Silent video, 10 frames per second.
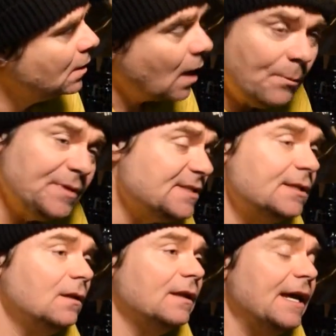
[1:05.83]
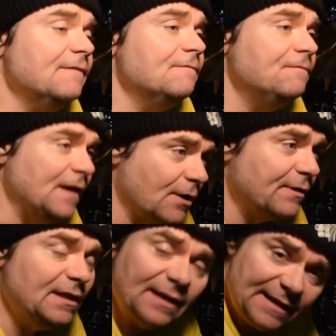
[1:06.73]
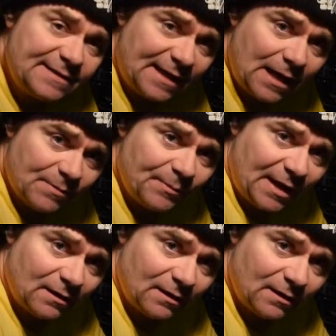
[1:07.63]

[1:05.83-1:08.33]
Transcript: up until a very late time in my